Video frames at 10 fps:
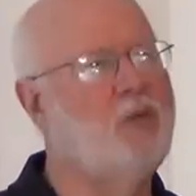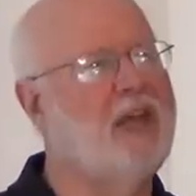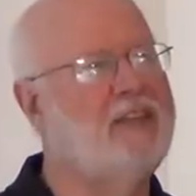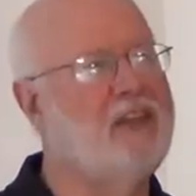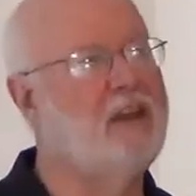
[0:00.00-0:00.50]

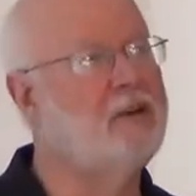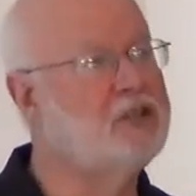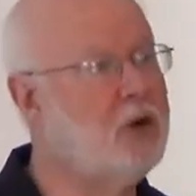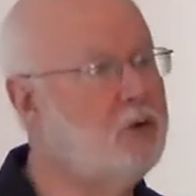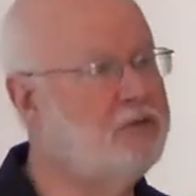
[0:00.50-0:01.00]
they, they are
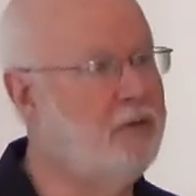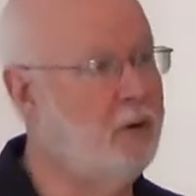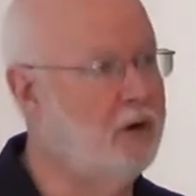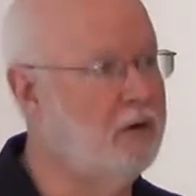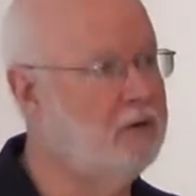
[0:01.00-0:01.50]
atoned
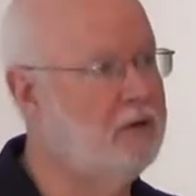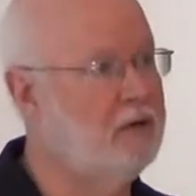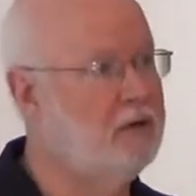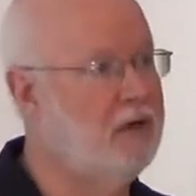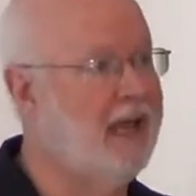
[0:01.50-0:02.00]
for.
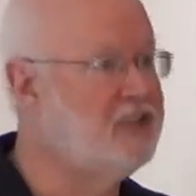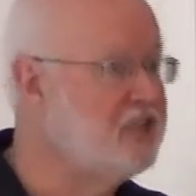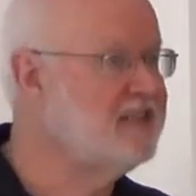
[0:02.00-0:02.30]
And